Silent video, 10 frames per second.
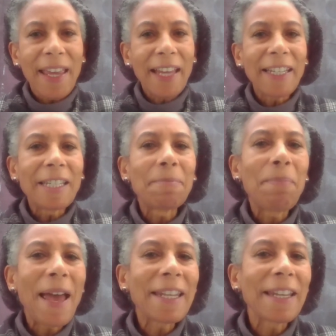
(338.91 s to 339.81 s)
It is
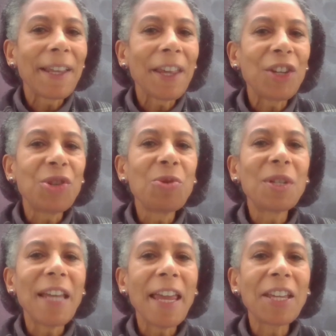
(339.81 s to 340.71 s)
better that you
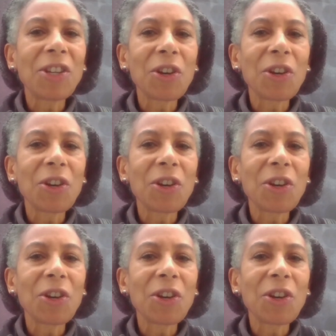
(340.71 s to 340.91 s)
take